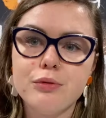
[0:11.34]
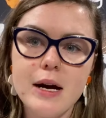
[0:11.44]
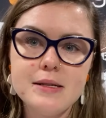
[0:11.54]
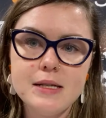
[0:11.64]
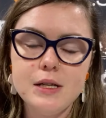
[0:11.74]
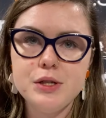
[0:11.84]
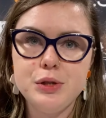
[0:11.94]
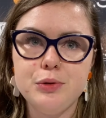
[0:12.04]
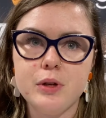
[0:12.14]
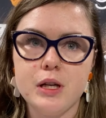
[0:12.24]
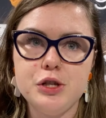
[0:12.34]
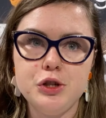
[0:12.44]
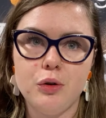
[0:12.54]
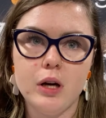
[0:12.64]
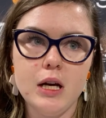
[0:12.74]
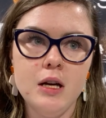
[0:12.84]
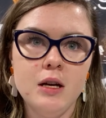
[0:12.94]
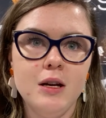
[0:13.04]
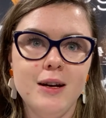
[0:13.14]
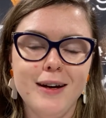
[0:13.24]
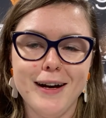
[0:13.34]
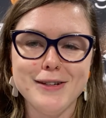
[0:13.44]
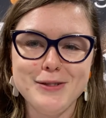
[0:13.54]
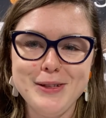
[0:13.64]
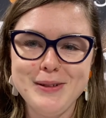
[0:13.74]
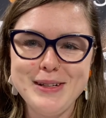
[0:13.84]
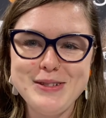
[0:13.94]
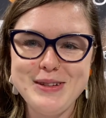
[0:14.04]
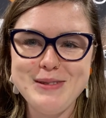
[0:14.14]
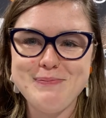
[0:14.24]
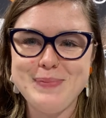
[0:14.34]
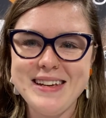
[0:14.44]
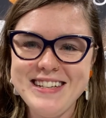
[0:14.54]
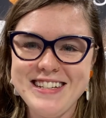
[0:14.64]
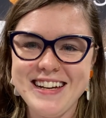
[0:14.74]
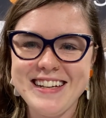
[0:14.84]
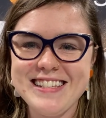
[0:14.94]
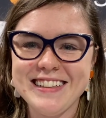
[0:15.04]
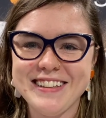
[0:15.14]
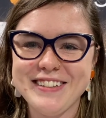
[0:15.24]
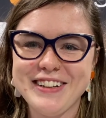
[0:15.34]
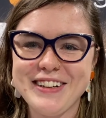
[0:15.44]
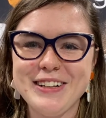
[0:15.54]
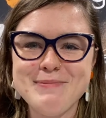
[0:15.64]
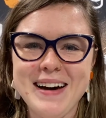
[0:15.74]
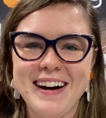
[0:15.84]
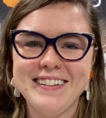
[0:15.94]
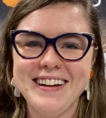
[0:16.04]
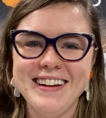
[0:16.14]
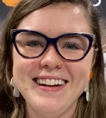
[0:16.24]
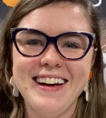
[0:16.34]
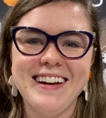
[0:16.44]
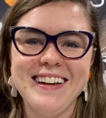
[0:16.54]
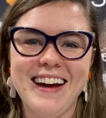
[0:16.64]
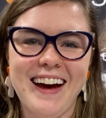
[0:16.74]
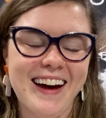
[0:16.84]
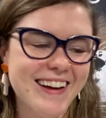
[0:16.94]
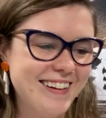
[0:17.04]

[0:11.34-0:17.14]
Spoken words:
present, who would I join? I totally want to join the Bee Gees. A little girl power? Hell yeah.